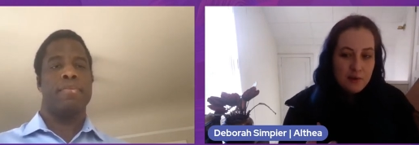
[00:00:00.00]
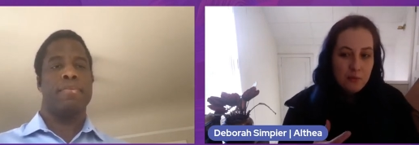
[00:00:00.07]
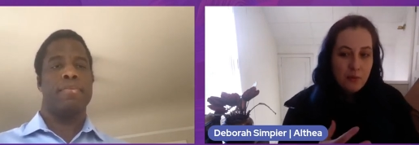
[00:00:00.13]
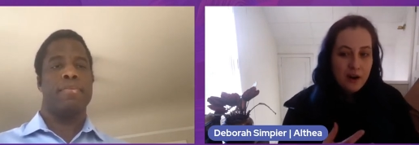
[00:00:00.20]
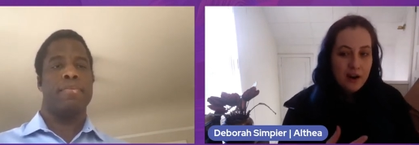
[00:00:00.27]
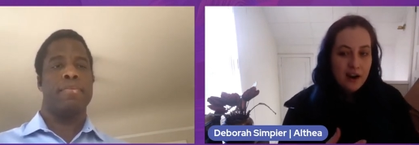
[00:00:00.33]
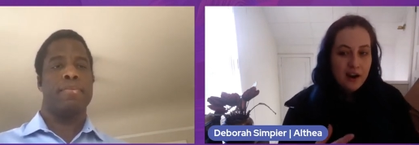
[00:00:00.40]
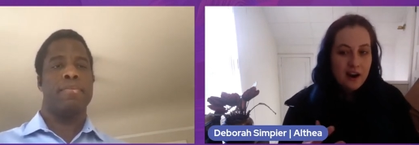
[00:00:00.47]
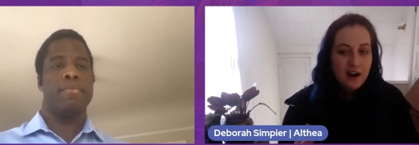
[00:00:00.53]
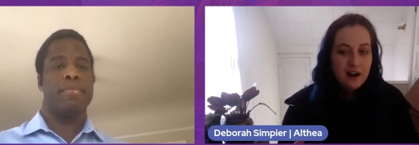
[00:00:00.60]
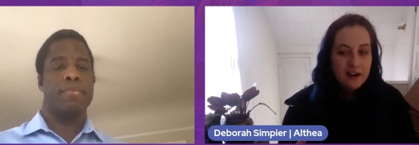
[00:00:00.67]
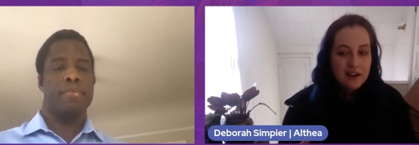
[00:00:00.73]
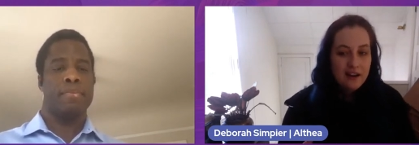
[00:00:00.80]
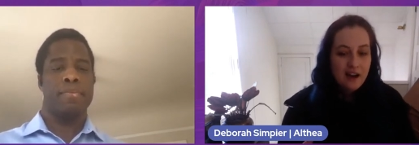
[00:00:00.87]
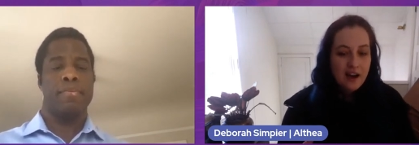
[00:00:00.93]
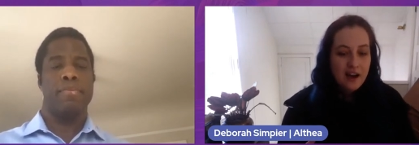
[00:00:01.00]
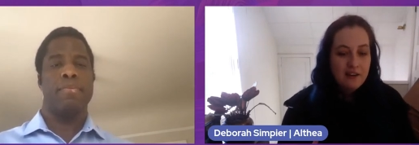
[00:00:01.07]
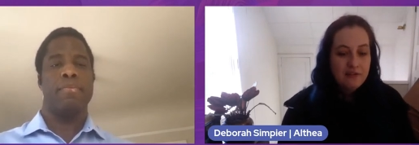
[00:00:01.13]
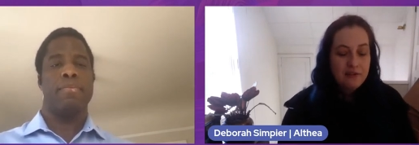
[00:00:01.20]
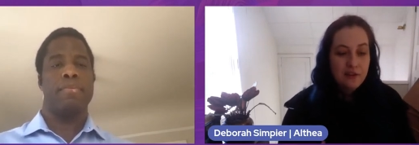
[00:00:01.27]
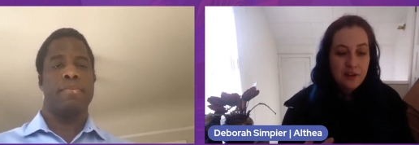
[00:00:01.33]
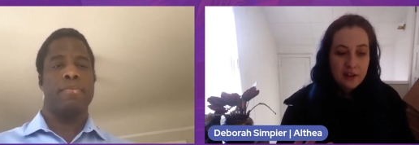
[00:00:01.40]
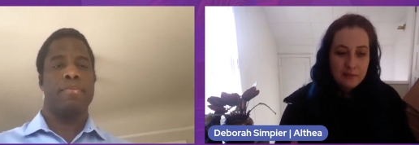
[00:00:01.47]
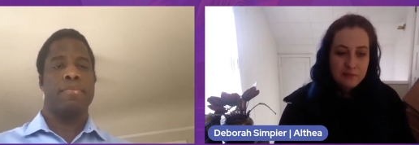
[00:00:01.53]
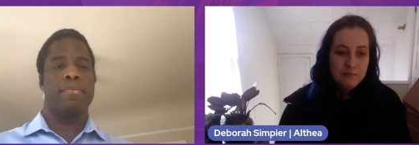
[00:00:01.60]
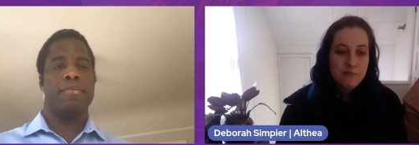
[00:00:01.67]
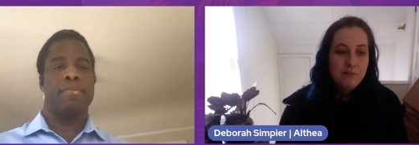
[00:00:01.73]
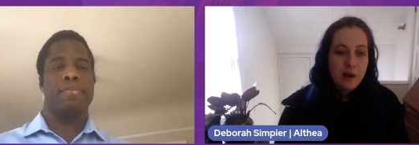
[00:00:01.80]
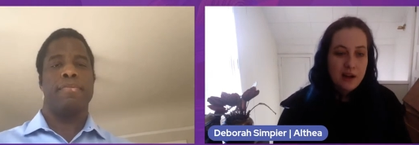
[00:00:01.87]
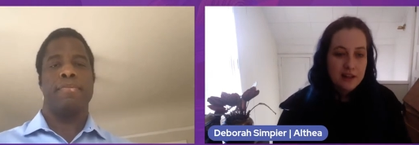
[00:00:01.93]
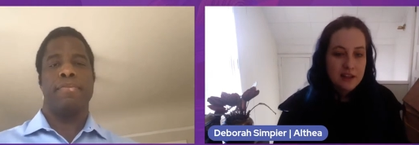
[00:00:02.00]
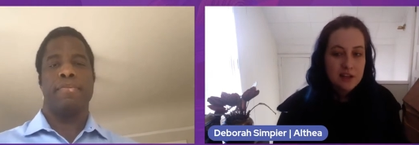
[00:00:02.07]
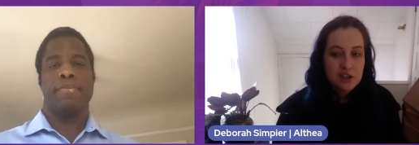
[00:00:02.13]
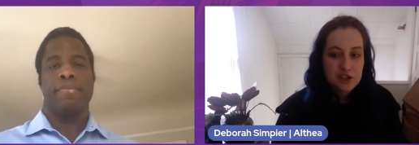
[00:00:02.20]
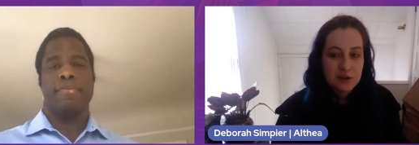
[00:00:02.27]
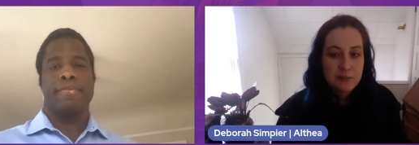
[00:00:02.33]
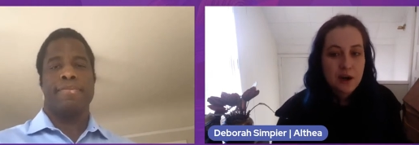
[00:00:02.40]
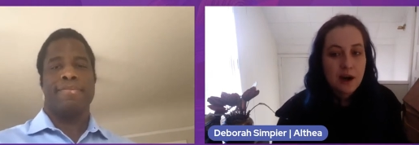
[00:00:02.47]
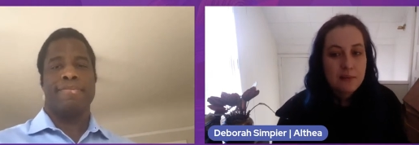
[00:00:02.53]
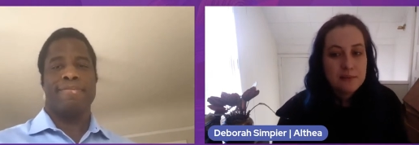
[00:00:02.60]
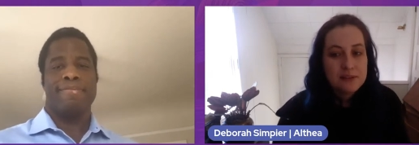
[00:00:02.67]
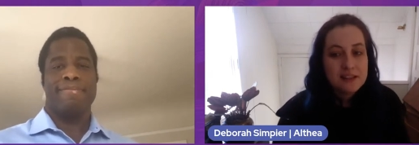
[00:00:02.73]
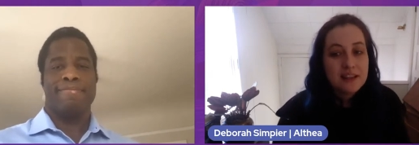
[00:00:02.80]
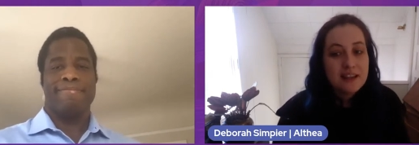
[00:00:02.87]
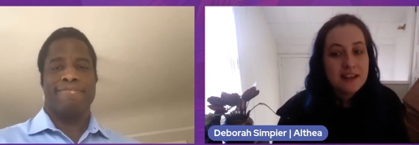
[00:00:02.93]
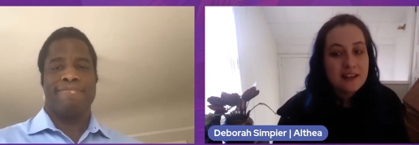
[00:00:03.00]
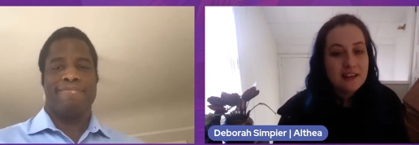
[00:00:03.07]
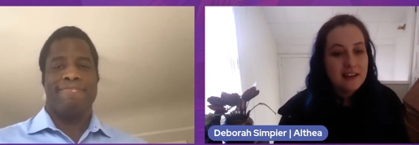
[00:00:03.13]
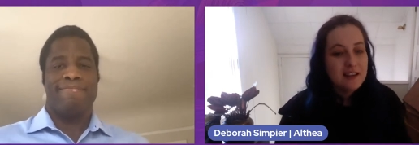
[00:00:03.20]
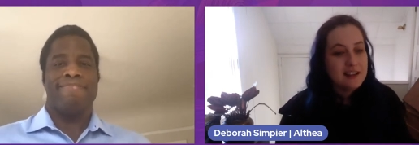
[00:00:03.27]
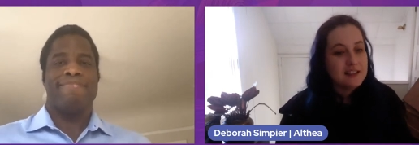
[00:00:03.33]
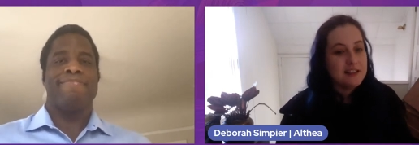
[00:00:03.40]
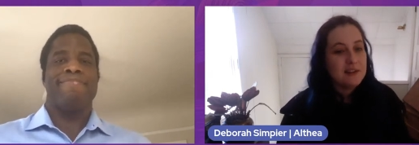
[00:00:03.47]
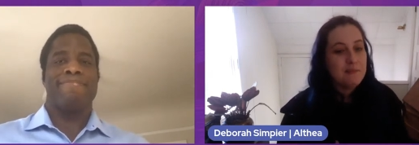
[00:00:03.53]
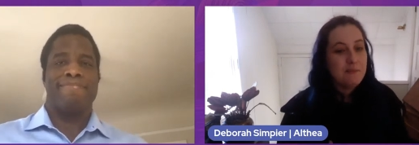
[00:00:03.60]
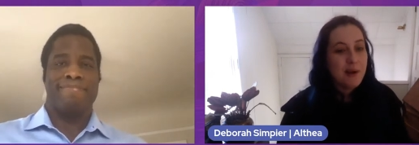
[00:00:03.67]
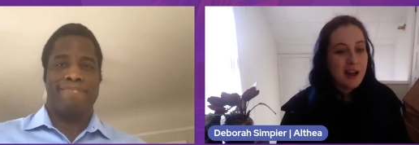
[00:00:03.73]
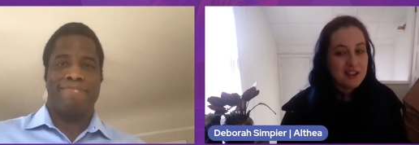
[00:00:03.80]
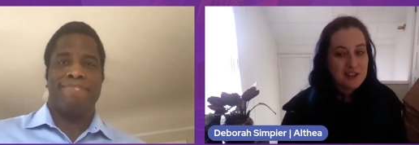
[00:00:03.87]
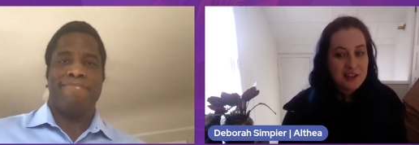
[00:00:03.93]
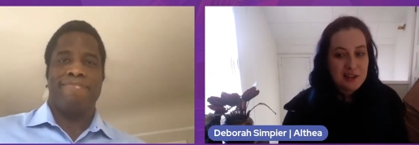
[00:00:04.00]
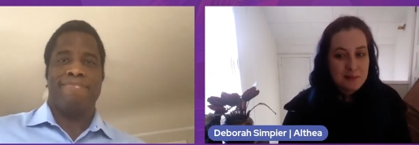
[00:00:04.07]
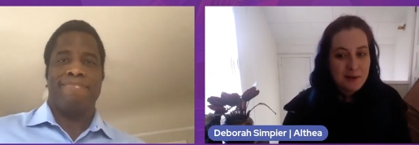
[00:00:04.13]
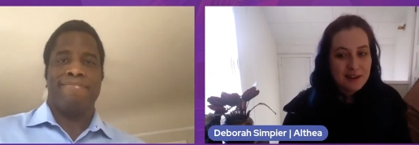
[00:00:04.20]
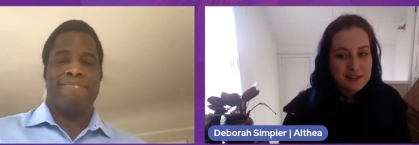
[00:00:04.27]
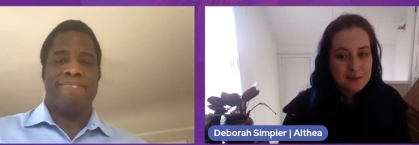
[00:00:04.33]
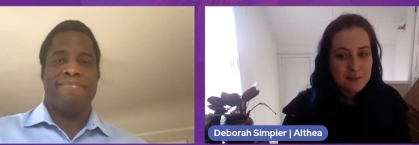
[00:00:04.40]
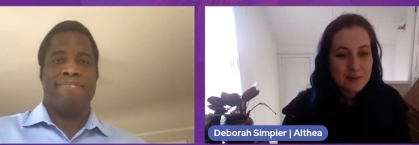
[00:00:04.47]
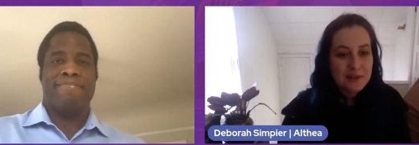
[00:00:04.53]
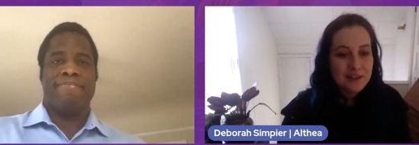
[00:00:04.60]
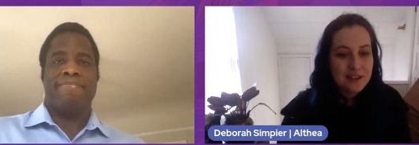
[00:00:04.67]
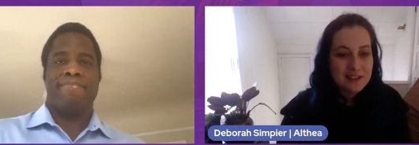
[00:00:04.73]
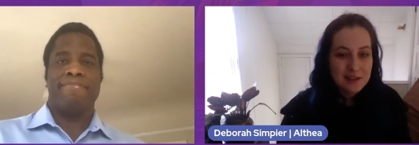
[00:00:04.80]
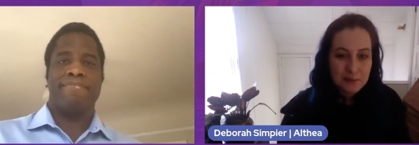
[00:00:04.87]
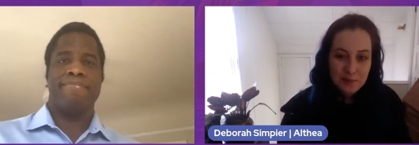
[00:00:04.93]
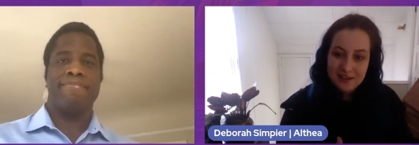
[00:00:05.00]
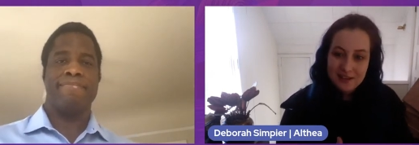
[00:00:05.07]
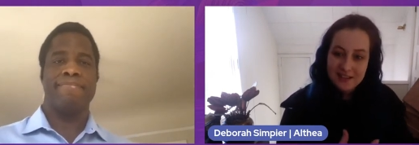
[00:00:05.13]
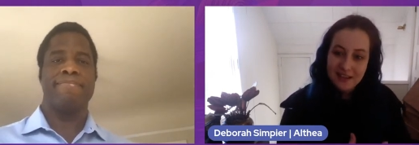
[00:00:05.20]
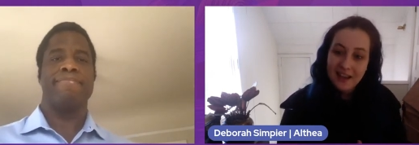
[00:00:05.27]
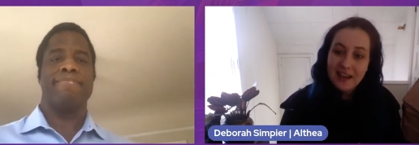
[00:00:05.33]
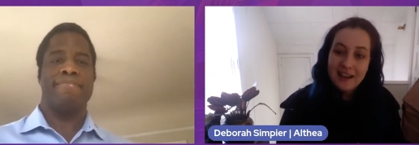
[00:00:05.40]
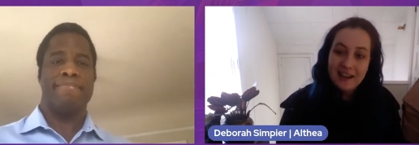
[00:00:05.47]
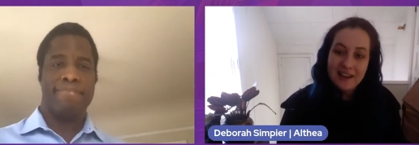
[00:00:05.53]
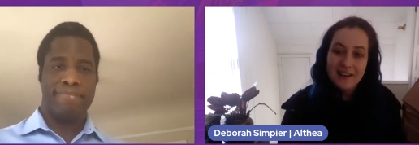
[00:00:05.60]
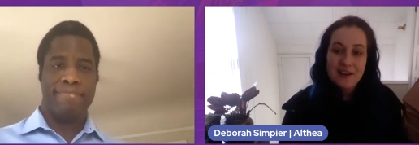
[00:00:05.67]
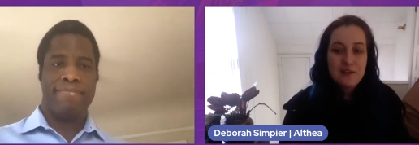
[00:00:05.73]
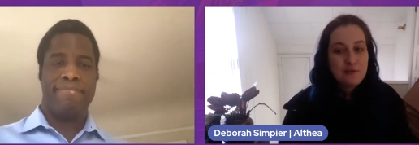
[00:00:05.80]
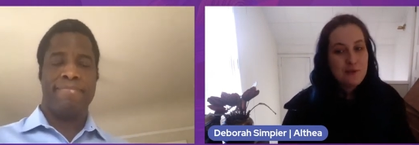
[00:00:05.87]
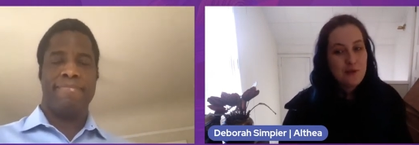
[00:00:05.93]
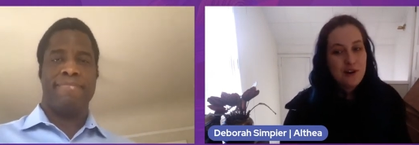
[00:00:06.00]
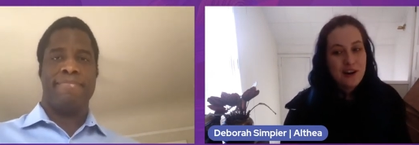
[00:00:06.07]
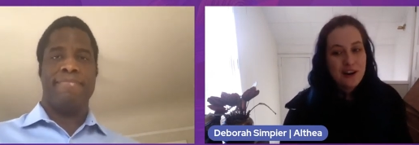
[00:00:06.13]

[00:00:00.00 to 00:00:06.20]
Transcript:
Speaker 1: where I feel like my leadership comes in is imagining the possibilities that we can take for